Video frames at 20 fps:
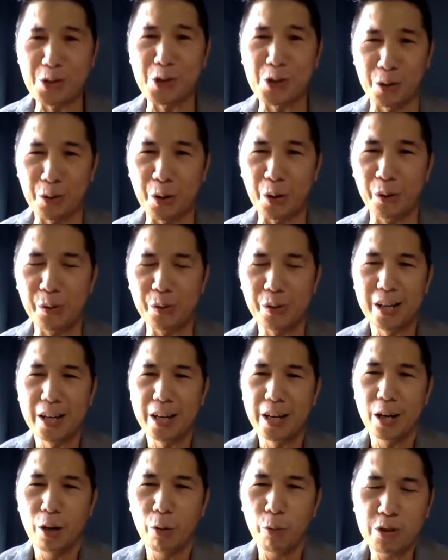zero,
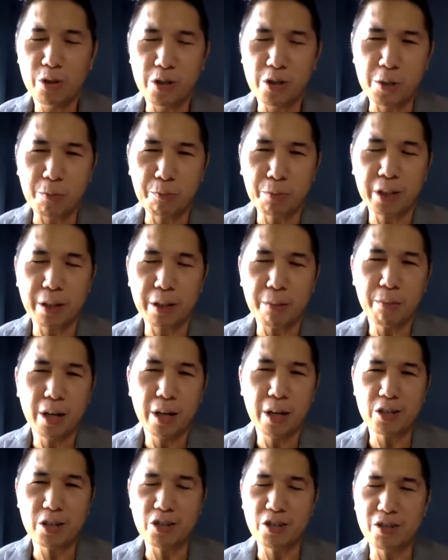which is pretty
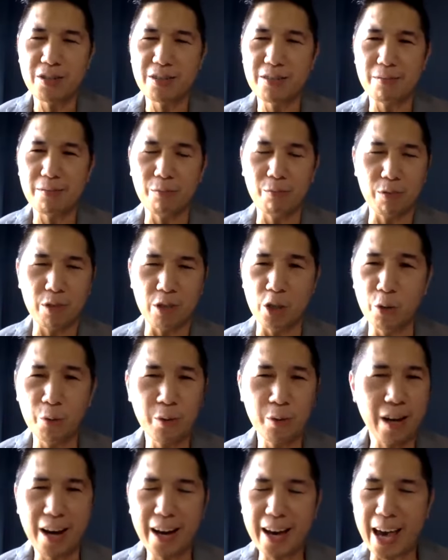much you
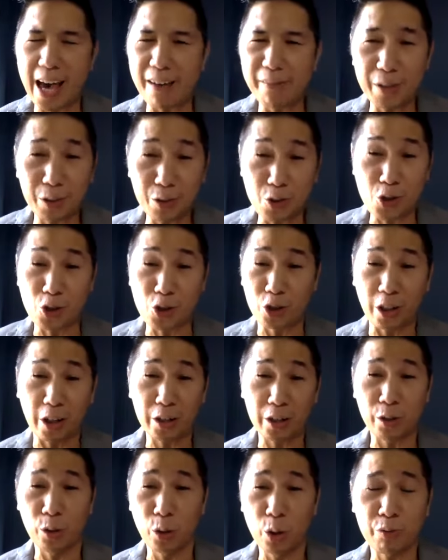and I having to
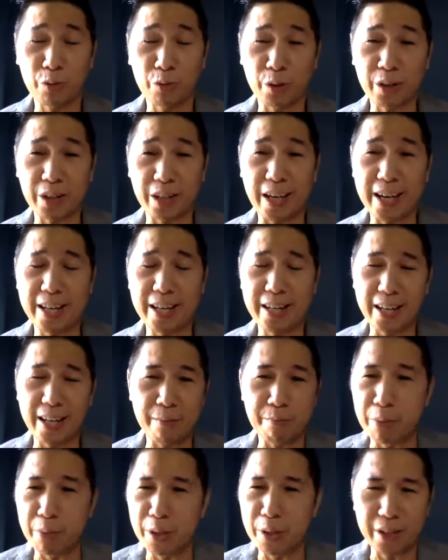start all over again
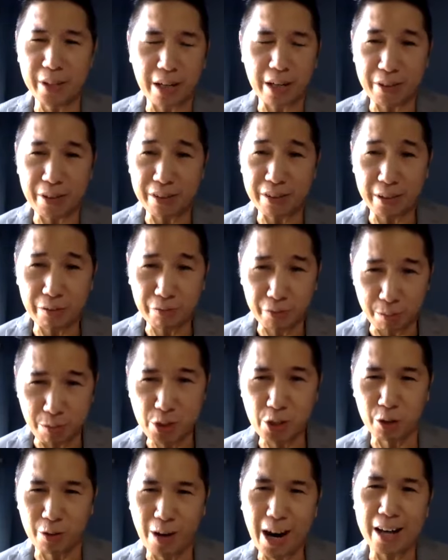and build everything from
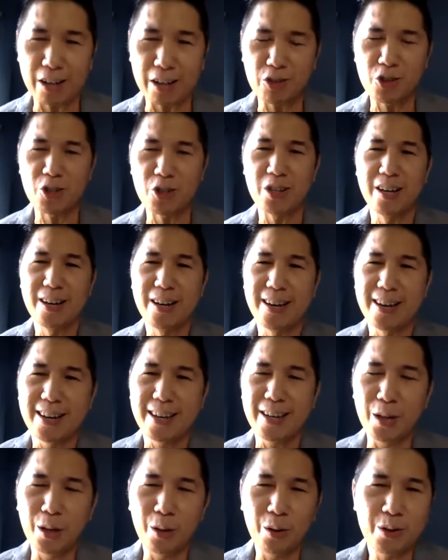scratch.
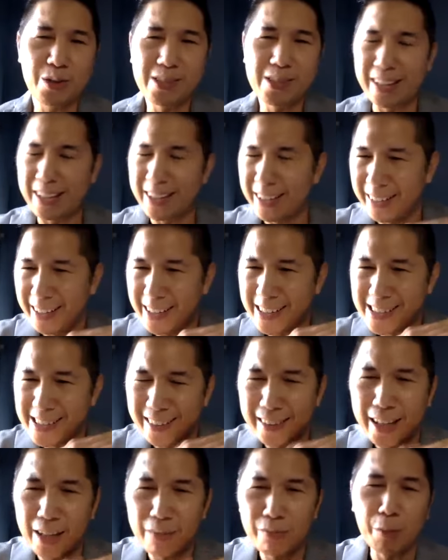You know, it's a
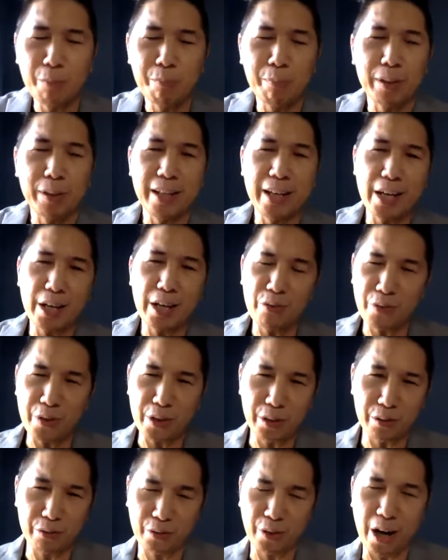level playing
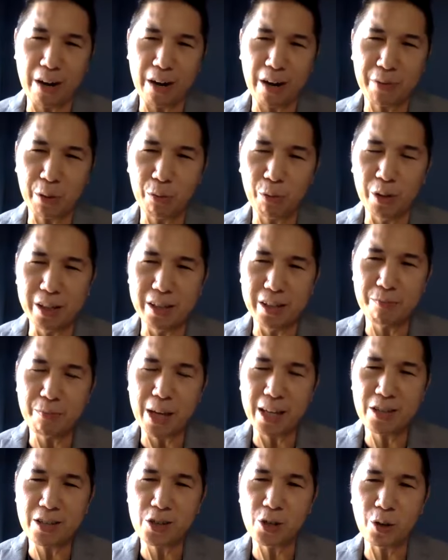field for everyone.
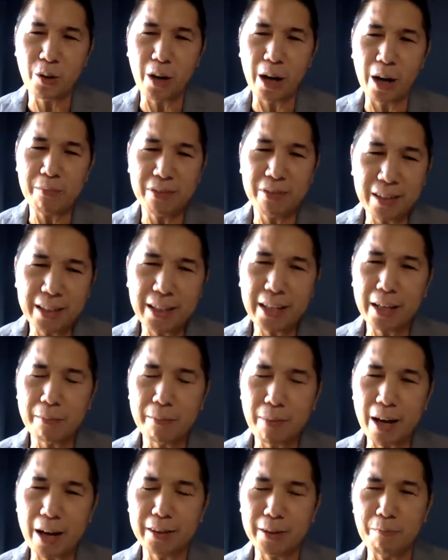And so I'm thinking
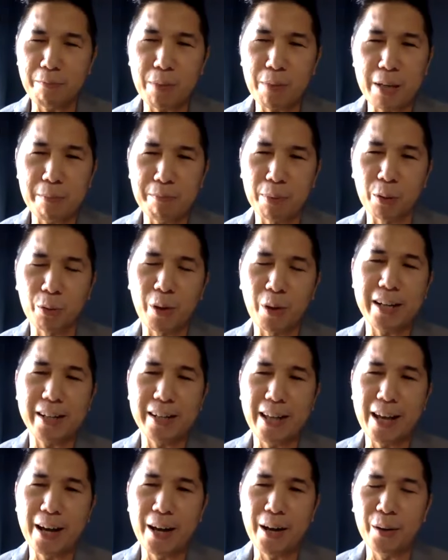about the people right
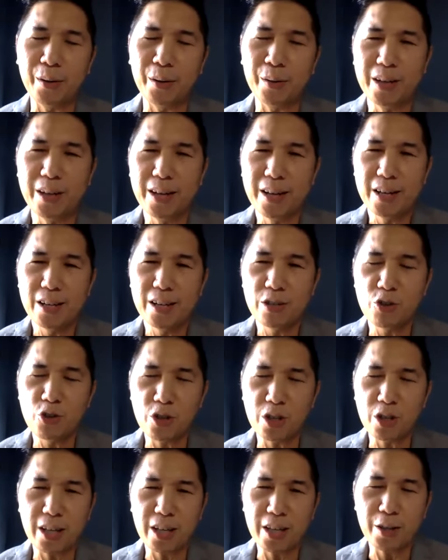now,
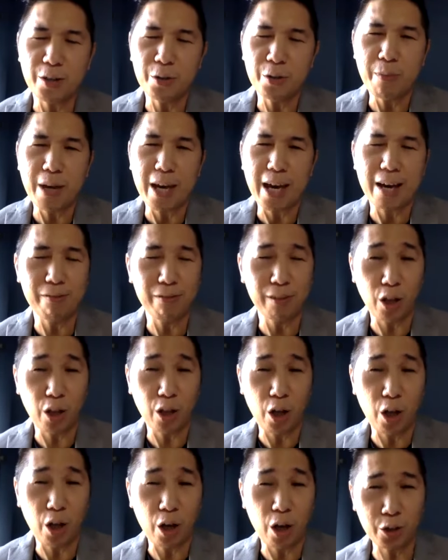Jiggy, who may have
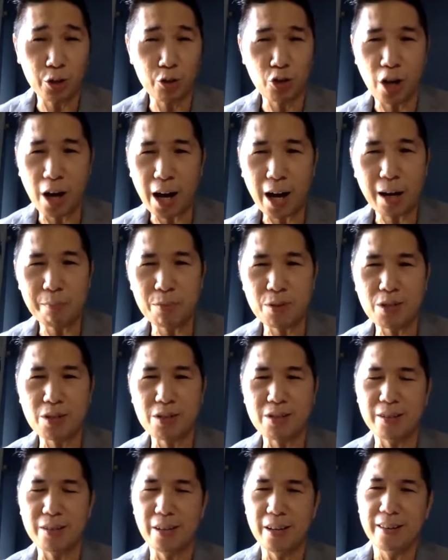lost their
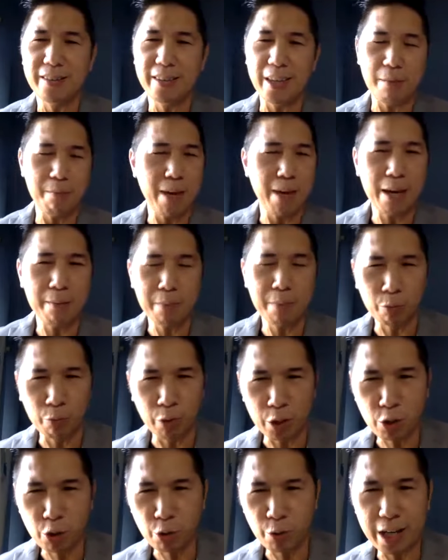jobs. They may have been
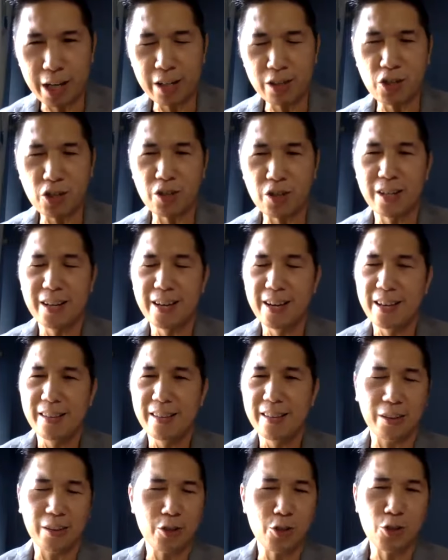retrenched.
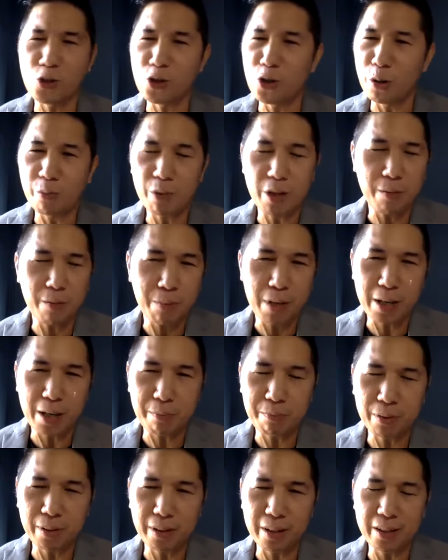There are so many
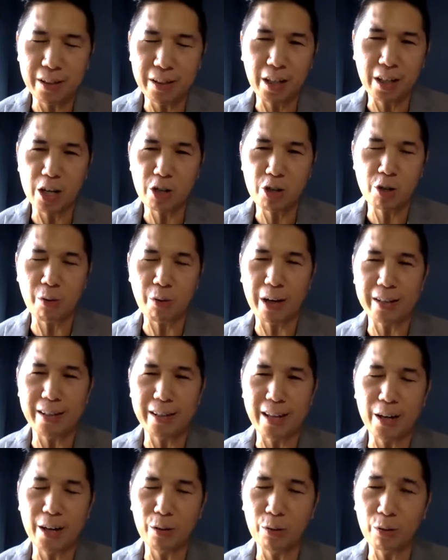people in the country right
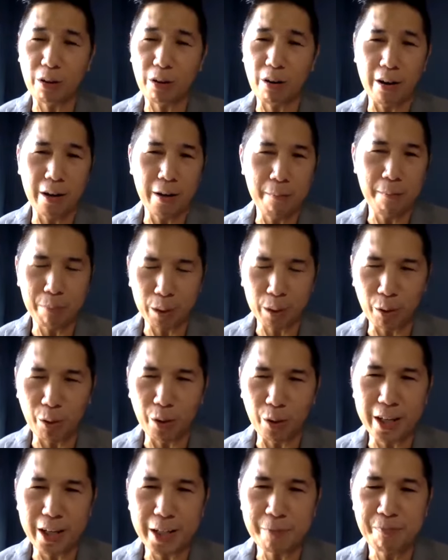now who are
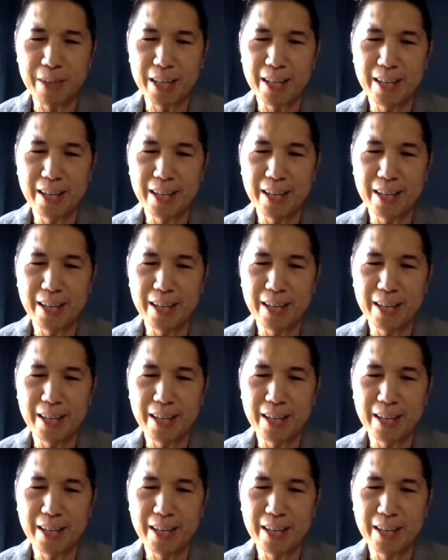unemployed.